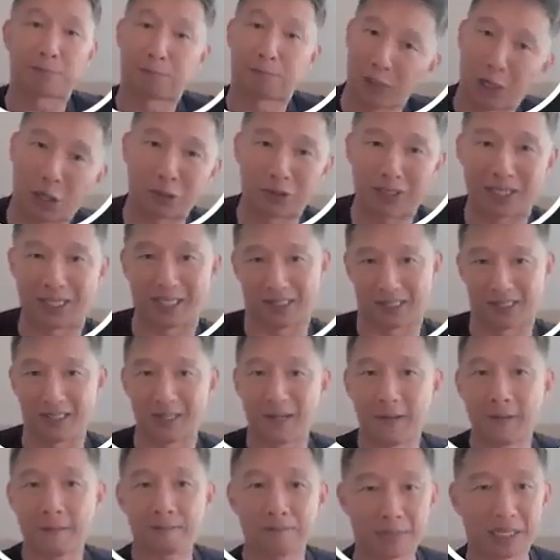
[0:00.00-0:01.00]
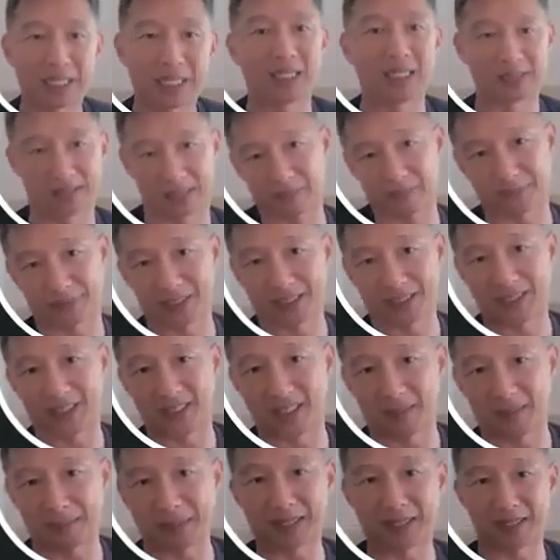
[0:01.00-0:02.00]
exploded because of
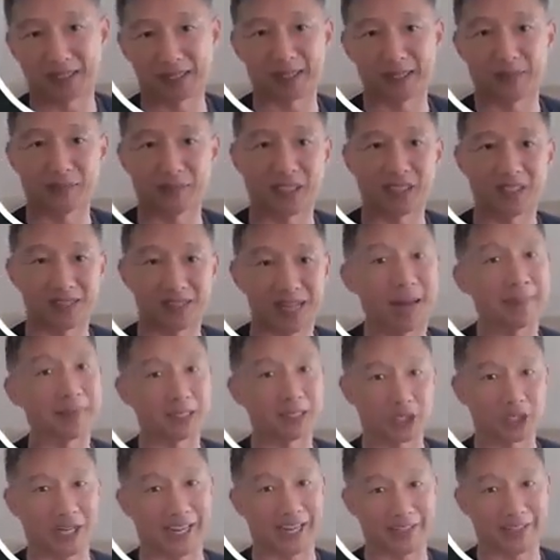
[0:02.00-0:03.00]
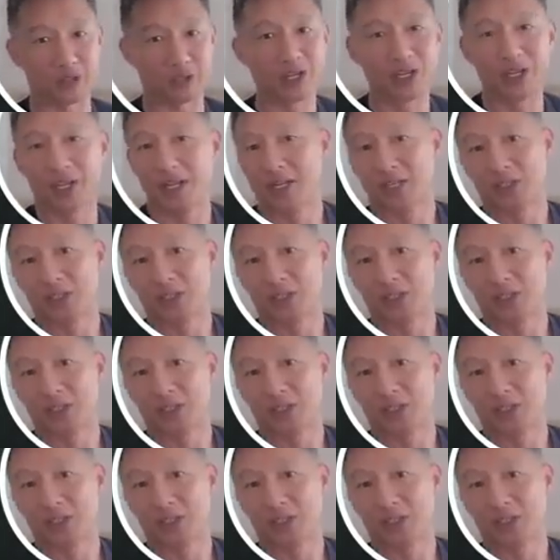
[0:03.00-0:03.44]
the climate change.